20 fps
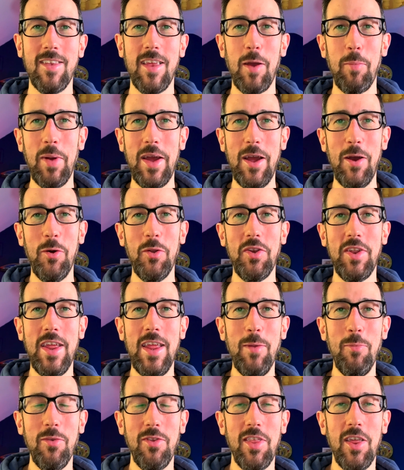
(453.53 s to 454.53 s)
about
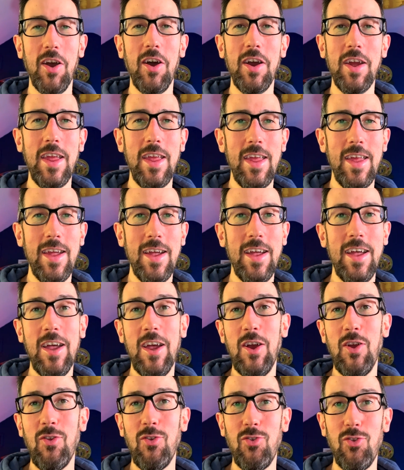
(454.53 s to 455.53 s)
teams that I hear
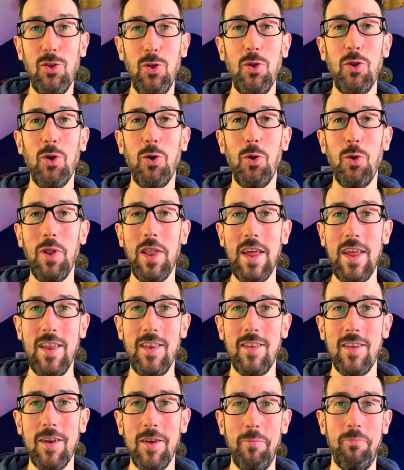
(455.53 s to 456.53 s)
sooner or
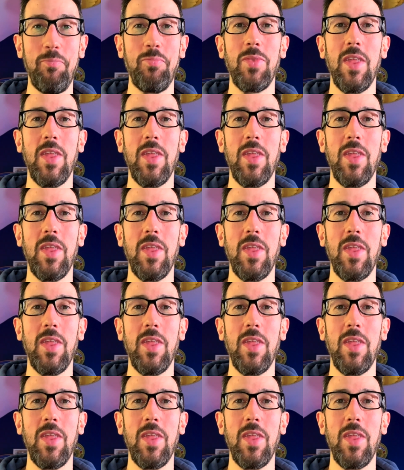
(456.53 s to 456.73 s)
later